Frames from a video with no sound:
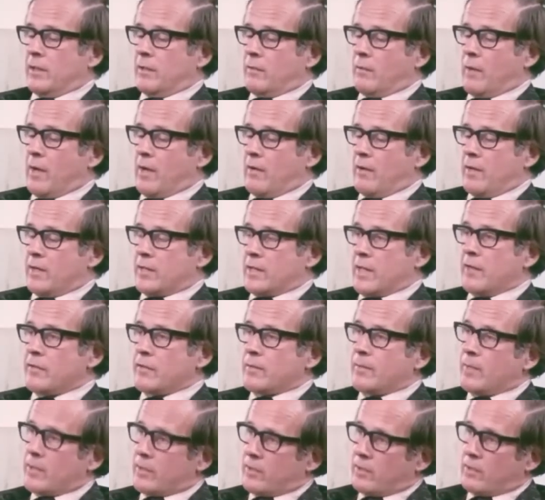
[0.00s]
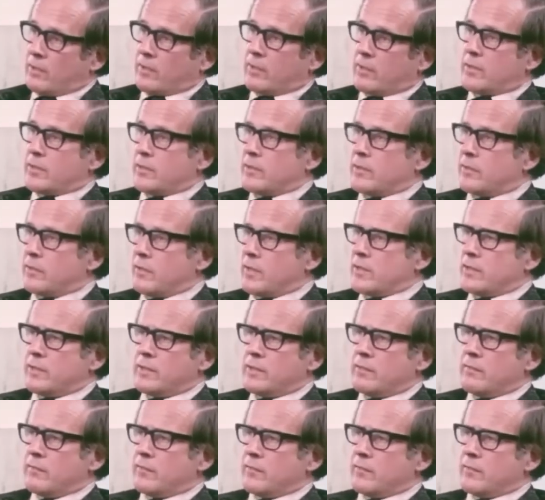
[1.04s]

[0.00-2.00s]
whereas Iris Murdoch is interested